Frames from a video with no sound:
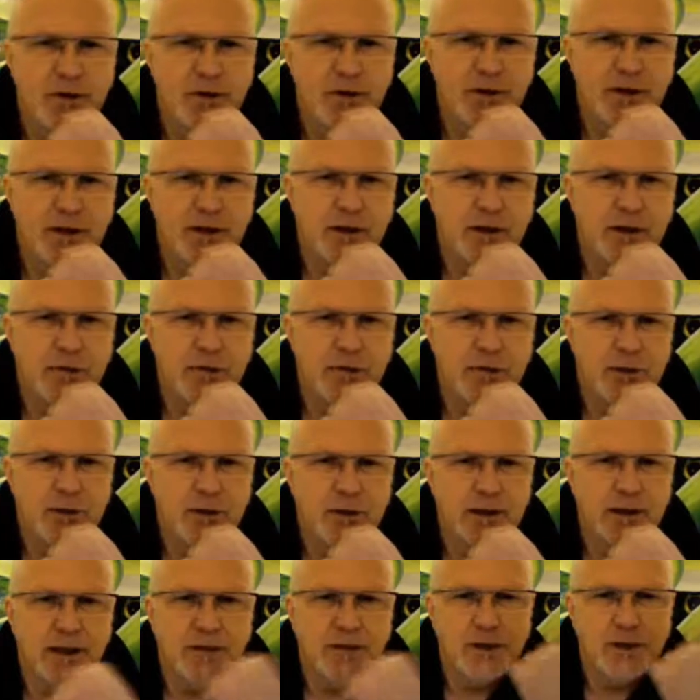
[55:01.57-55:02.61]
They
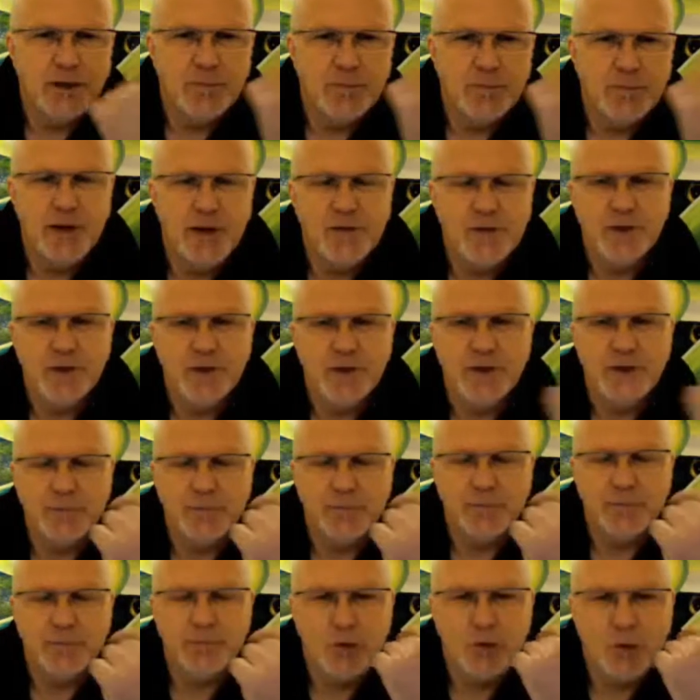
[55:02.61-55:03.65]
communicate
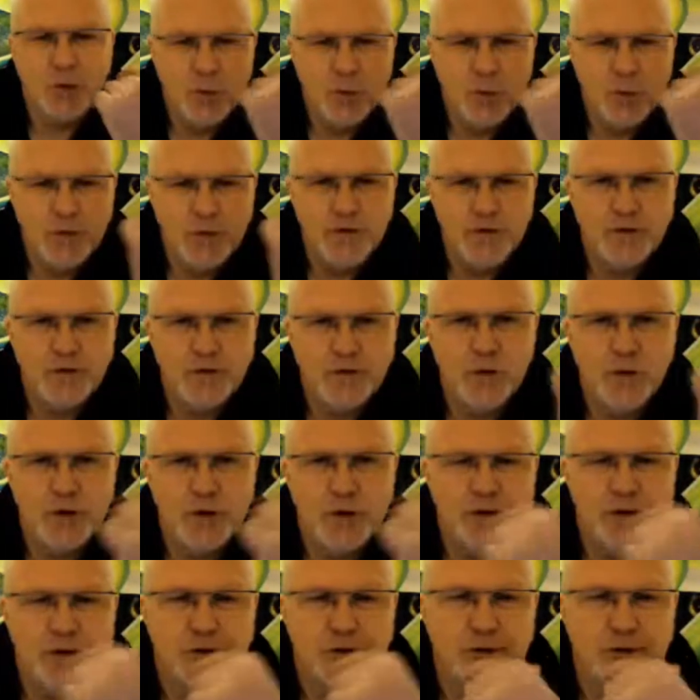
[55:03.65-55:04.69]
telepathically with their
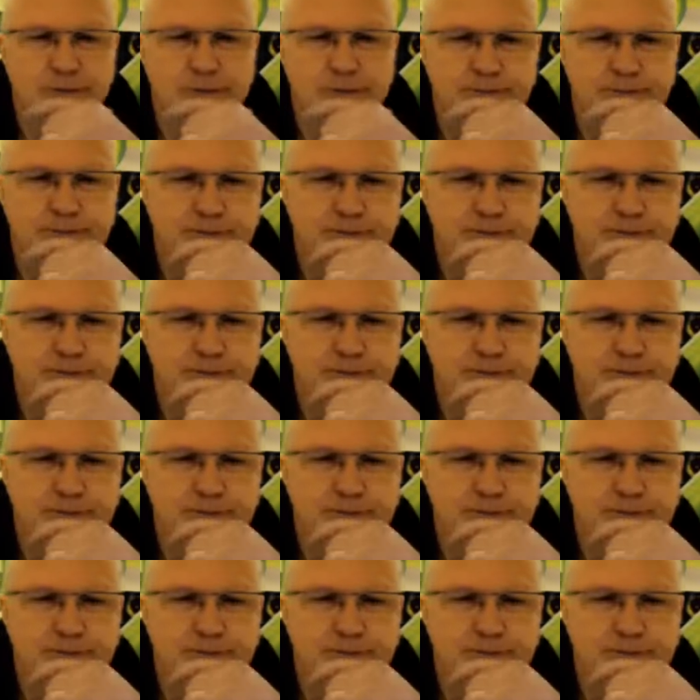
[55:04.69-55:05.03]
thoughts.